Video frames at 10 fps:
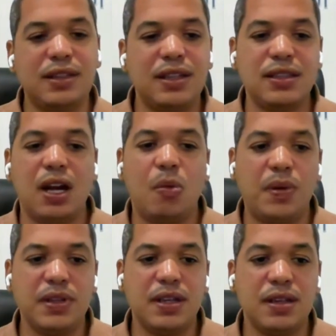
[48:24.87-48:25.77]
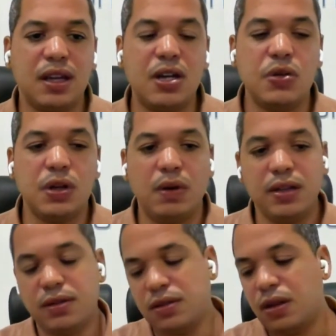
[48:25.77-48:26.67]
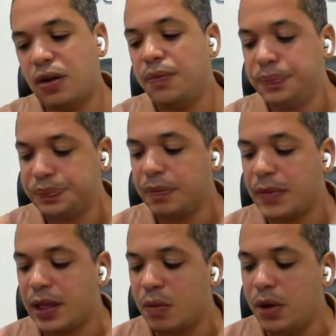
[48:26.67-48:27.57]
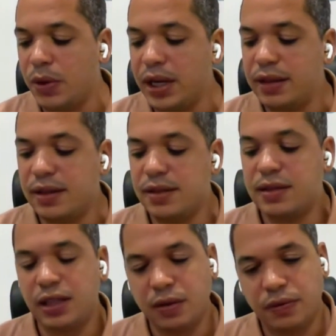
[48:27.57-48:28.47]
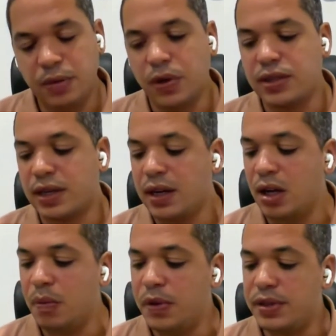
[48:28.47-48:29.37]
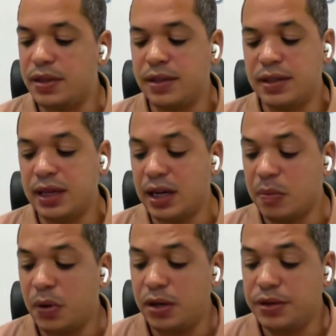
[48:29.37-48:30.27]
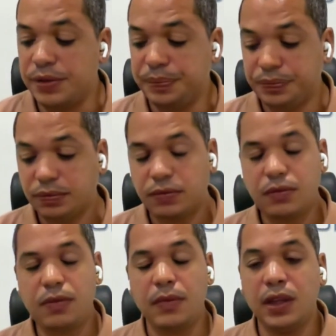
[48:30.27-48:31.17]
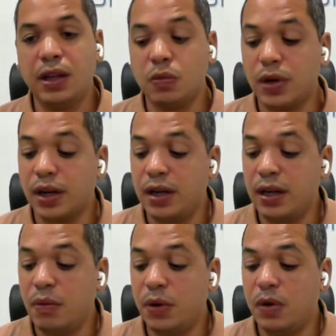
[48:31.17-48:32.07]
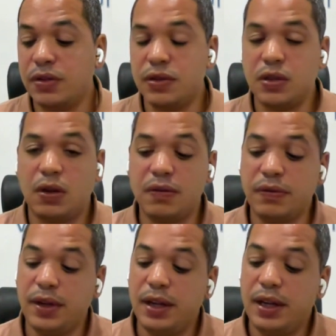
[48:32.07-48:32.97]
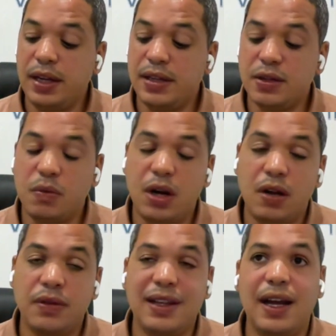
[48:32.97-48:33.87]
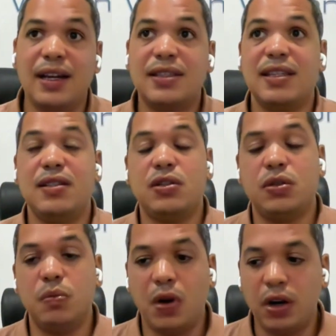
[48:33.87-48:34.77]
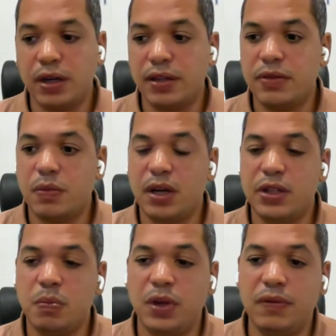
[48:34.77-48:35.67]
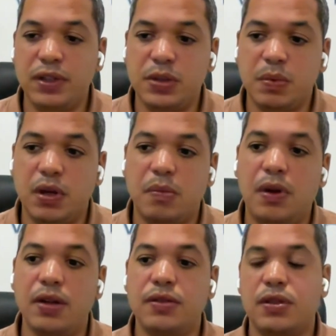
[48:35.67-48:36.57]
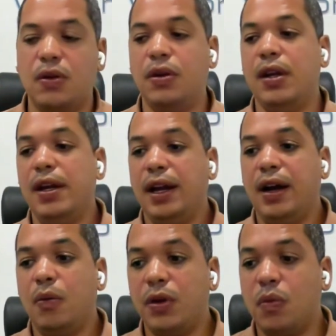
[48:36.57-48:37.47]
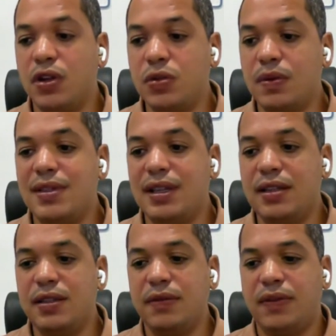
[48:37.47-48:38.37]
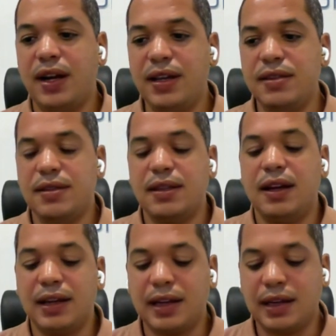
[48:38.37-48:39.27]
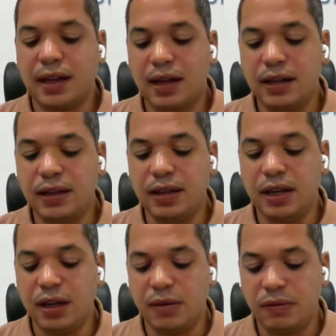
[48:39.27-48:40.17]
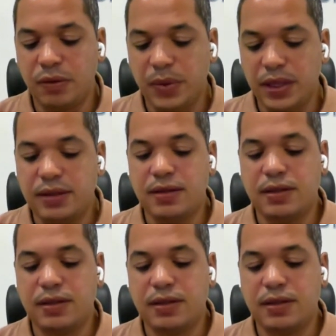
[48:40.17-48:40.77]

this doesn't help us as a country, right? So when we get this legal framework, it's going to help us. The second part that we want to solve is around access to markets, what I briefly spoke about. So we want to incentivize the government